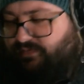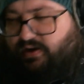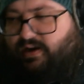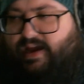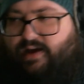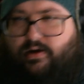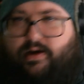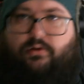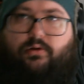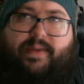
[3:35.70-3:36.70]
very
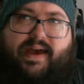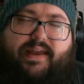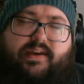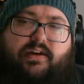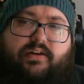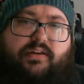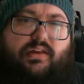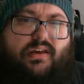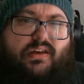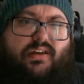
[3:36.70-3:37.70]
aromatic,
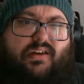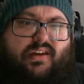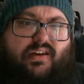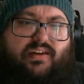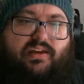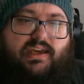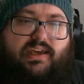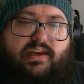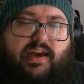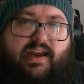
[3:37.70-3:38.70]

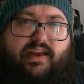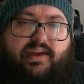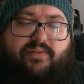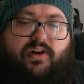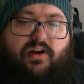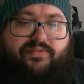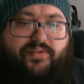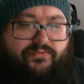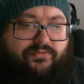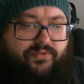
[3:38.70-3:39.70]
kind of giving
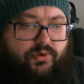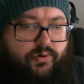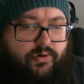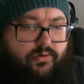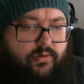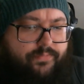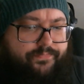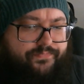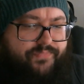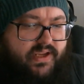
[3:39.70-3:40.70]
off a floral
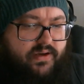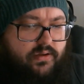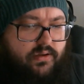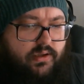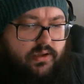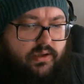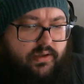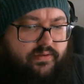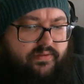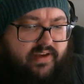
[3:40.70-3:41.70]

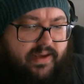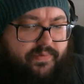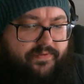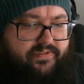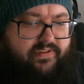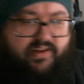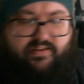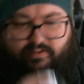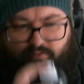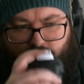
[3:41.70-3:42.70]
type of
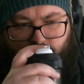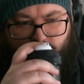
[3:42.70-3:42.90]
scent.